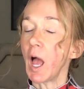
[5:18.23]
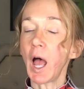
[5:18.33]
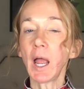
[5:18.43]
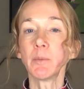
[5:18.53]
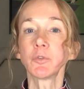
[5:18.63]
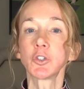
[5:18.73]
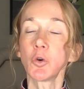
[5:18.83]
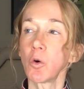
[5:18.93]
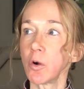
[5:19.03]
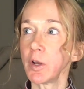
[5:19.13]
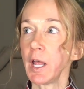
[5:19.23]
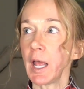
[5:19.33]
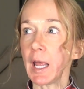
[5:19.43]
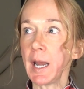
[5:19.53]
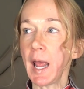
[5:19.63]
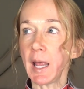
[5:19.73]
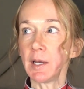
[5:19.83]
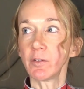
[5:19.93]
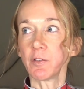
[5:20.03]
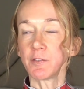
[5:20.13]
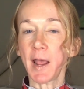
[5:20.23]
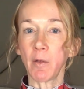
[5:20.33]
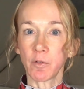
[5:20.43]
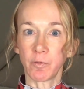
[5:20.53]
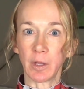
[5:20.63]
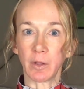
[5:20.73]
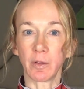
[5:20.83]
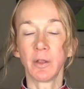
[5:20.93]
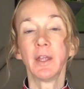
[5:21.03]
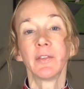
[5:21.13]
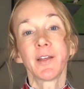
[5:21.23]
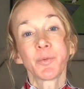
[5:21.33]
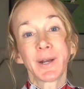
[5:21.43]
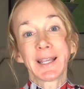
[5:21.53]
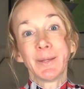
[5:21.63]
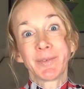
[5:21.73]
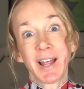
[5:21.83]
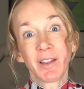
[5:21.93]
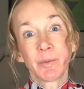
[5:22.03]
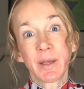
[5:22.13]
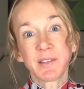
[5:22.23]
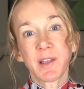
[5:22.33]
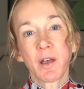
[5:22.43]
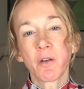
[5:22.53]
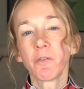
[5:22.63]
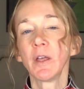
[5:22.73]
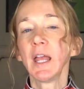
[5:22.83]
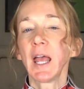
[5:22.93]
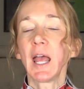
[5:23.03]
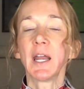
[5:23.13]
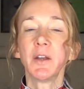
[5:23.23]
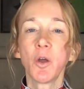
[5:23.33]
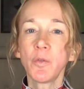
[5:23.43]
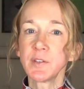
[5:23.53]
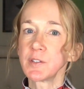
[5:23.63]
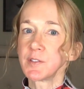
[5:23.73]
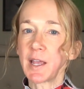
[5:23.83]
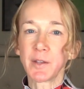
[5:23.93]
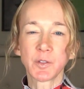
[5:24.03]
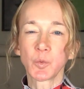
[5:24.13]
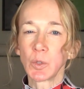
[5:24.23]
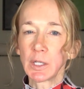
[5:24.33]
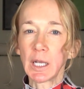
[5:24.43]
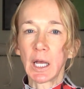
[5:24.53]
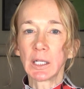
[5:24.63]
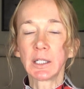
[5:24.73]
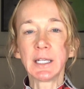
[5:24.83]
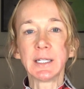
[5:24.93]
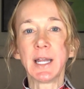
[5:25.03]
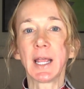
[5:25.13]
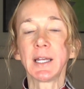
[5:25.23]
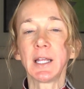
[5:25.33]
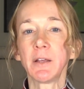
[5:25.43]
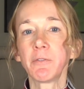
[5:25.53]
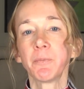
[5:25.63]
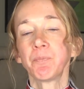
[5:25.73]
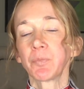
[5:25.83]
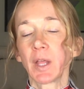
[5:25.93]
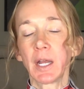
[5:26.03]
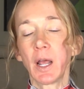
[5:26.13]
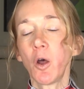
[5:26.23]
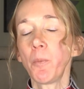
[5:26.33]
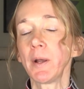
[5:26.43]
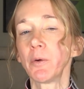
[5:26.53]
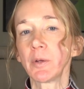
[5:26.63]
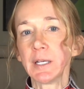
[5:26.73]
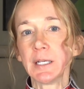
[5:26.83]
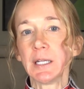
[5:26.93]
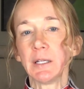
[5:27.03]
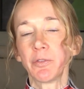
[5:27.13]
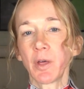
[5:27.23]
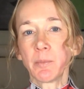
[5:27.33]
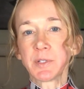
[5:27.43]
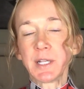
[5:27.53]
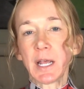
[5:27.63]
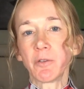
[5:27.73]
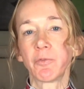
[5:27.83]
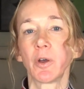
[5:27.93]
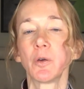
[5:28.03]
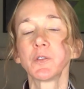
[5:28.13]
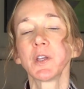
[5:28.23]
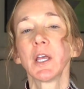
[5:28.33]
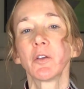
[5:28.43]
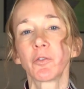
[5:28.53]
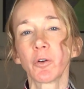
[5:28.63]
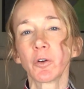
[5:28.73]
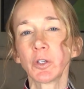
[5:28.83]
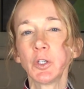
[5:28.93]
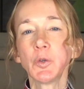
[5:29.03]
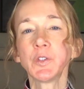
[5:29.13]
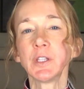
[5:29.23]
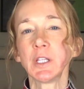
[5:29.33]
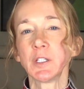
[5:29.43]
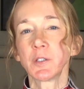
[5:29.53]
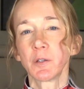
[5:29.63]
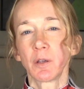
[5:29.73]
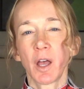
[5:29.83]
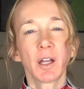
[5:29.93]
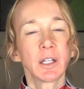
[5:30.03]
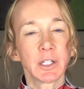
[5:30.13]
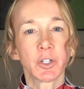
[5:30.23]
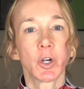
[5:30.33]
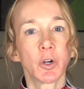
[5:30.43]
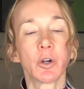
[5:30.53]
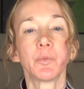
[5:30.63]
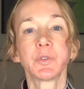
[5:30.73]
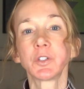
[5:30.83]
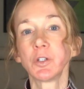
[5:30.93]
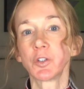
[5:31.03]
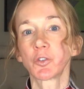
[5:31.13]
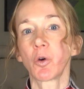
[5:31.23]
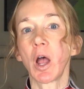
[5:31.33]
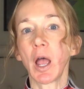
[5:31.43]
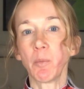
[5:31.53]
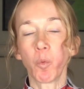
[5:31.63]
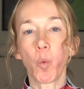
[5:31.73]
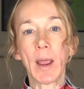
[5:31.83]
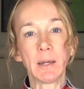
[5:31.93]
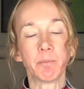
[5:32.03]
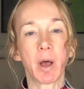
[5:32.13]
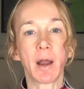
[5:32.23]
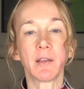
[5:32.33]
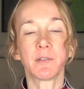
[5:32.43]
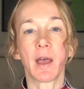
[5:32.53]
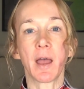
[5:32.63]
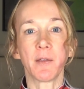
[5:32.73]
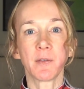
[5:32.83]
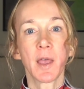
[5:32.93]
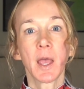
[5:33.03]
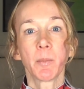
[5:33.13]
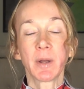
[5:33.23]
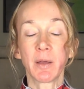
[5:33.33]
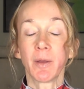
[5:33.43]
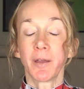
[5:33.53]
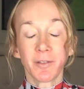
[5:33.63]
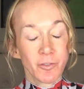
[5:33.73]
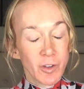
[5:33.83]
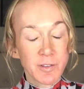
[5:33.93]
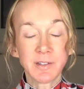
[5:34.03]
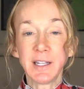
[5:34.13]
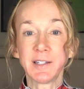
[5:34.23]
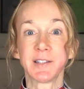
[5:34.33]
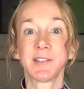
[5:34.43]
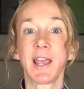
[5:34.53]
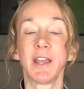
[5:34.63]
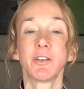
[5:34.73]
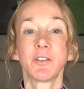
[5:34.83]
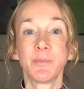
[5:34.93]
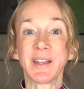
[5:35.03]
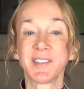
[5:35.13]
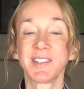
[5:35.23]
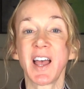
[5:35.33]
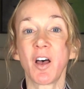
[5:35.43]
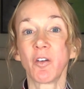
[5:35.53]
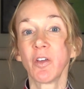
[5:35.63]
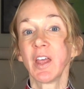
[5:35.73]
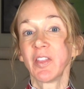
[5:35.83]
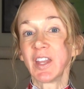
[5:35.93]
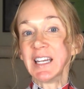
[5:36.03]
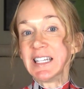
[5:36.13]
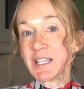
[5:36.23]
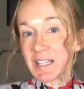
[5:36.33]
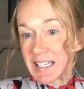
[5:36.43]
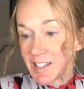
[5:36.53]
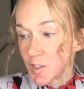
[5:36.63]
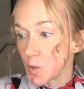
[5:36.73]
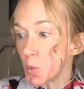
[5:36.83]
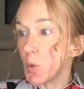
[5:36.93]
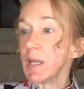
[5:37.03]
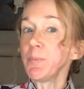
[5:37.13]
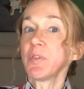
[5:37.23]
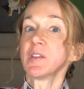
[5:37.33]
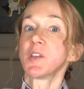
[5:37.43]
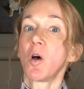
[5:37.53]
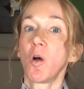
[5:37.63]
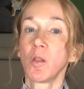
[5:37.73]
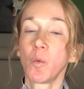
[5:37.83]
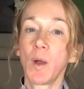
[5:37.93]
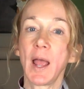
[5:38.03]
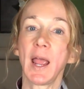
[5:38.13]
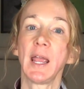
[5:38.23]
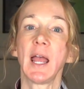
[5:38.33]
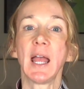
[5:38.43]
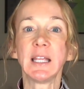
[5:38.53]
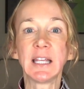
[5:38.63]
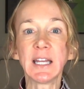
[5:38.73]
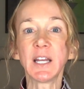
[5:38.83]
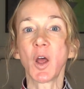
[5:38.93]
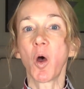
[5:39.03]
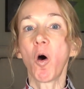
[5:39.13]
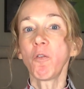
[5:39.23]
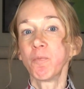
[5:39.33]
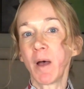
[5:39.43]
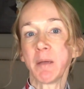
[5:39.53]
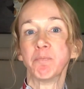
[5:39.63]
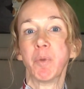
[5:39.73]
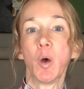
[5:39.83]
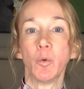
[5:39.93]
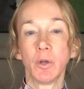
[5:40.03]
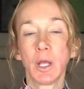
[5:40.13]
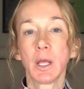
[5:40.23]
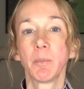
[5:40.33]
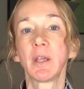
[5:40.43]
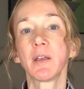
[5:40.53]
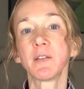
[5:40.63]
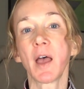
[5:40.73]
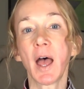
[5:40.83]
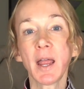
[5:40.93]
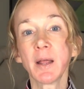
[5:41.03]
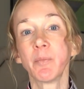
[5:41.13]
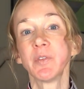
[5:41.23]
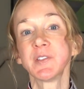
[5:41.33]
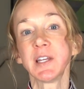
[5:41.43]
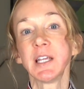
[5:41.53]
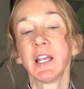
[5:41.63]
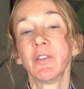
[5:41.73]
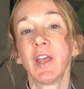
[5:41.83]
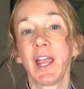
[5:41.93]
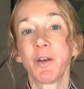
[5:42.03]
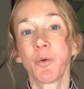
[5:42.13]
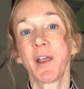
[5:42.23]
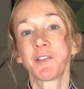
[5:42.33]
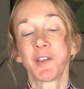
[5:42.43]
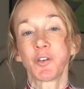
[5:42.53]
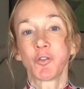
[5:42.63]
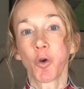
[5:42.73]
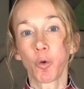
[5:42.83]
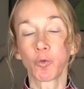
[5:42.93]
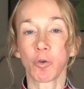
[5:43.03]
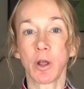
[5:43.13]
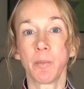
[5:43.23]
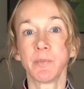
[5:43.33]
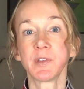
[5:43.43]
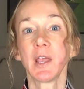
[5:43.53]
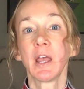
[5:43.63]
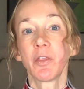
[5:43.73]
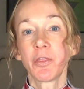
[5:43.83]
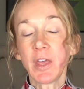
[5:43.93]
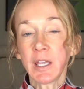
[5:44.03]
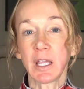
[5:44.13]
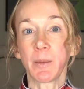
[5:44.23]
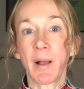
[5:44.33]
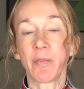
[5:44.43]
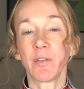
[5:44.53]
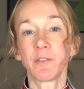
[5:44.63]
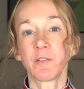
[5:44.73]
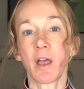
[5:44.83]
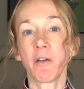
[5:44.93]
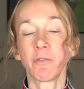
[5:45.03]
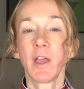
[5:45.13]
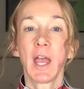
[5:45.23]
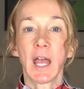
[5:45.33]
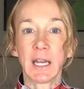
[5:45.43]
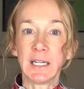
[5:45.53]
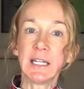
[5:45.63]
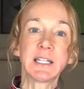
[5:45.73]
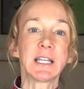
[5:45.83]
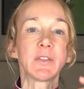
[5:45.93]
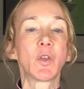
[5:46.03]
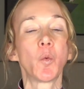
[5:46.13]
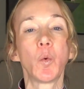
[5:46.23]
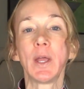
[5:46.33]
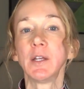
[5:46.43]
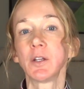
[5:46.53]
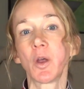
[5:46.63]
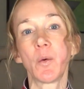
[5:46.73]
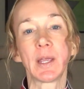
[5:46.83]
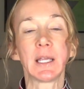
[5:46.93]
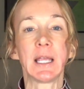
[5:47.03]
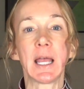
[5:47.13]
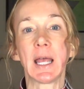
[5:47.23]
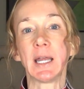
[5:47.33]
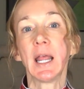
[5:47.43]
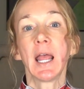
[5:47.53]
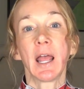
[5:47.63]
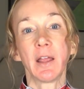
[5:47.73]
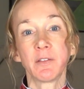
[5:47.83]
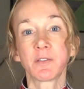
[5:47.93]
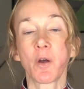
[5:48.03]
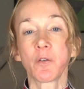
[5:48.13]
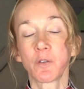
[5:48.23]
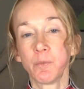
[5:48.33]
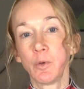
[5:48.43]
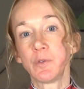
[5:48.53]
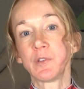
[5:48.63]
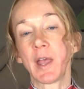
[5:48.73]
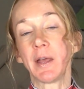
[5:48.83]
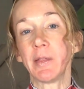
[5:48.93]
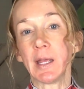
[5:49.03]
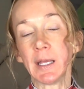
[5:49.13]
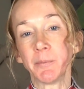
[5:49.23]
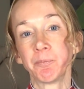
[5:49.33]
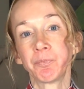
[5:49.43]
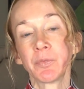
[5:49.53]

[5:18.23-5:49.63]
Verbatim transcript: I am short and heading to Stoutsville. That's what I keep telling myself. And I know this sounds really ugly and negative, and I hope I don't get any thumbs down votes for using these ugly terms to describe weight and body size. But I just need to say it to myself that I need to sweep this all away and get it off my boat, because I am sitting in the anorexic doldrums thinking about this stuff, and I need to get the wind going again and start smooth sailing.